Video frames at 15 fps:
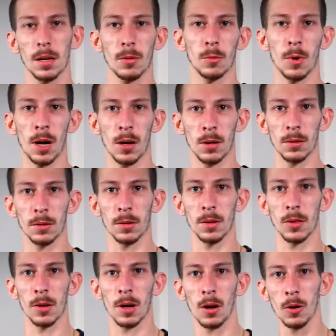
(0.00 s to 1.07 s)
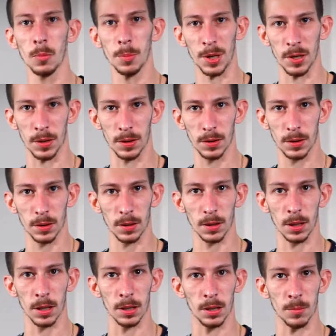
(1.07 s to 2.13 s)
Well, the hope is
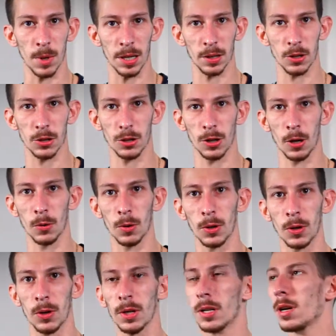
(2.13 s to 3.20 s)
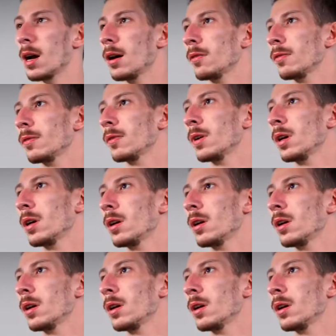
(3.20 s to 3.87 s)
that to make a show good enough